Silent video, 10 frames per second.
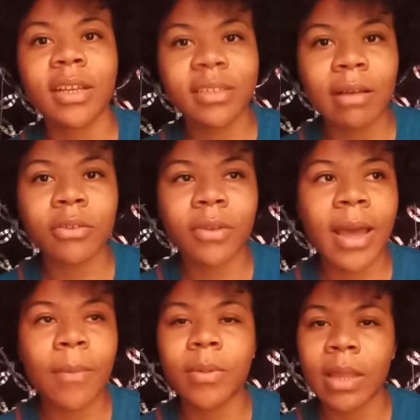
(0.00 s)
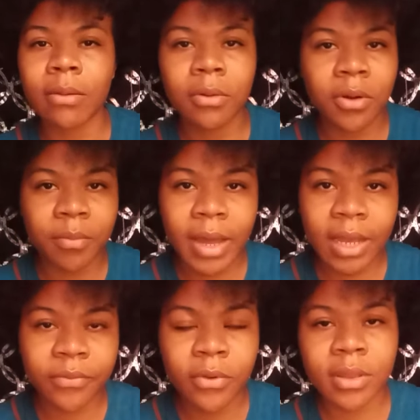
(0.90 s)
Because that was what happened. They were going
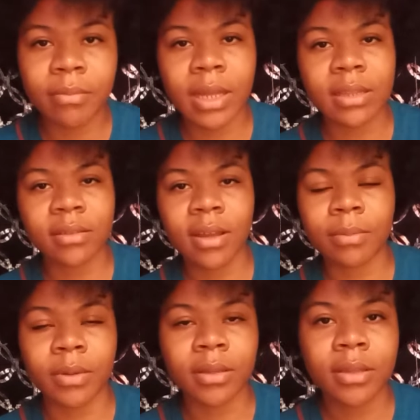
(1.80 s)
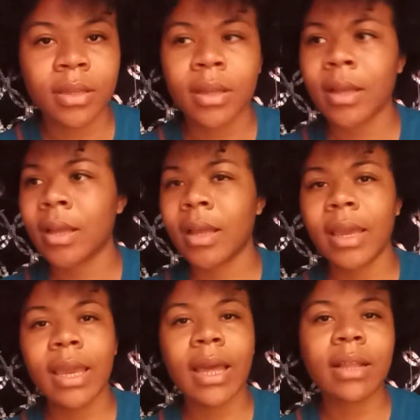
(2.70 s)
back and forth about this topic.
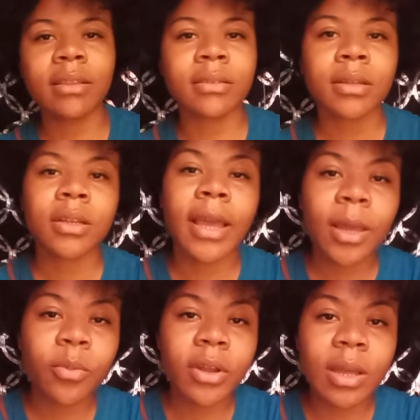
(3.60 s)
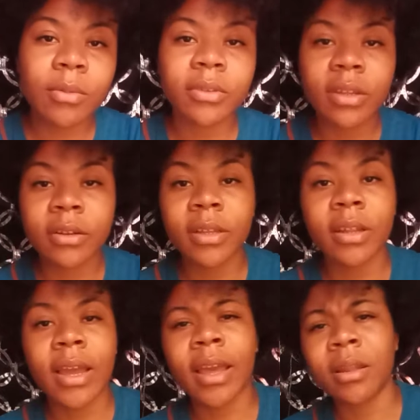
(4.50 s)
He had, to, Abraham was literally
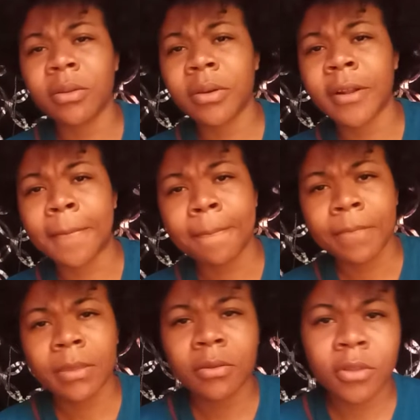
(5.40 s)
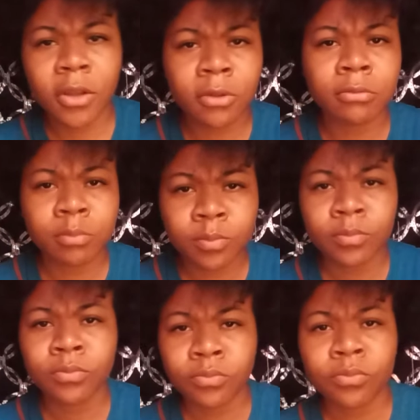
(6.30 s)
like, Hey, Lord, you know,
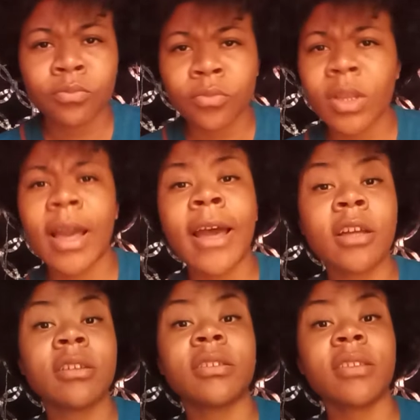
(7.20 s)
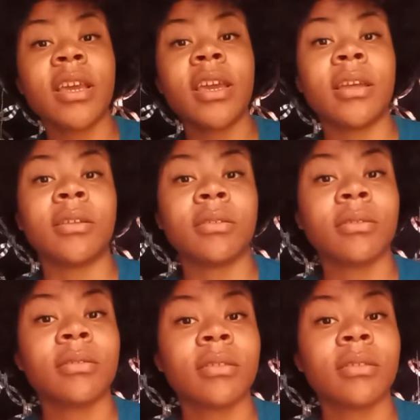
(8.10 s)
I understand.